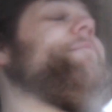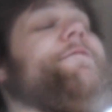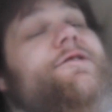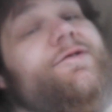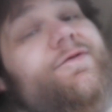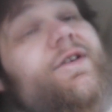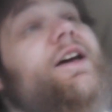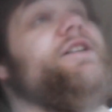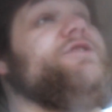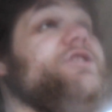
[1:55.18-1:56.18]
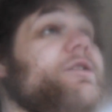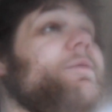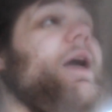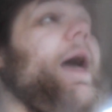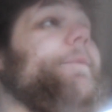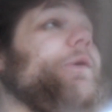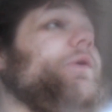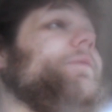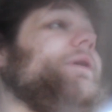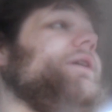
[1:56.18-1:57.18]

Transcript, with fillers: He's extremely happy with me.